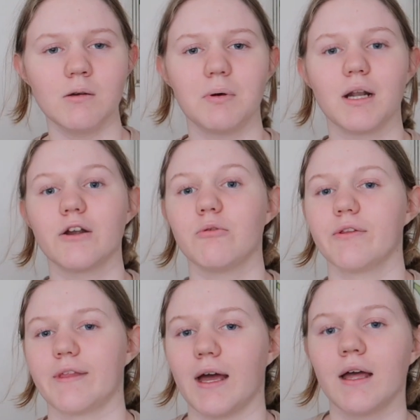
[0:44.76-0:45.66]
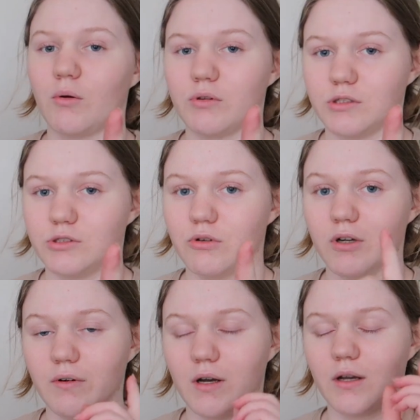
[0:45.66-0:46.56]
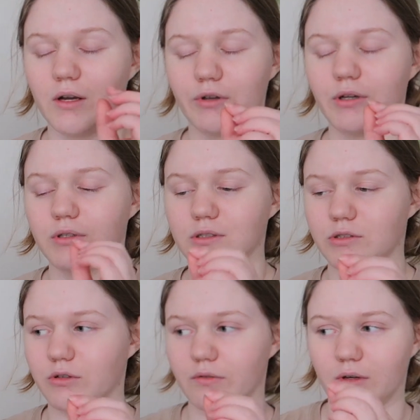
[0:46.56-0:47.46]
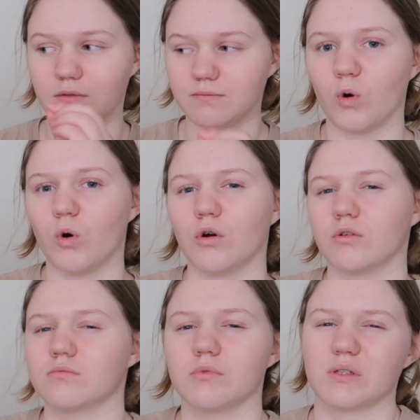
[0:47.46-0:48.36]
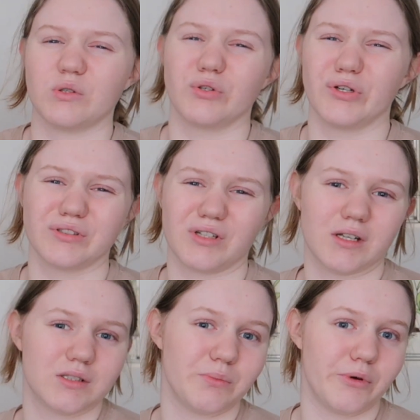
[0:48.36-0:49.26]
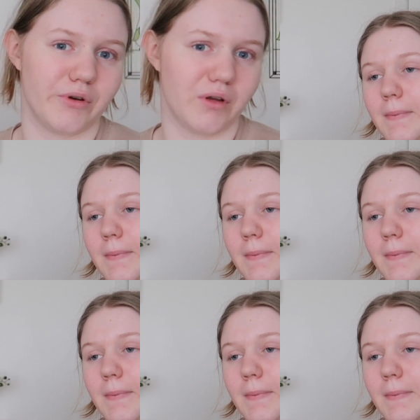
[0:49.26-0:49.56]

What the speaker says: But I don't want that. I want the do-over. I really want the do-over. Or A Good Girl's Guide to Murder.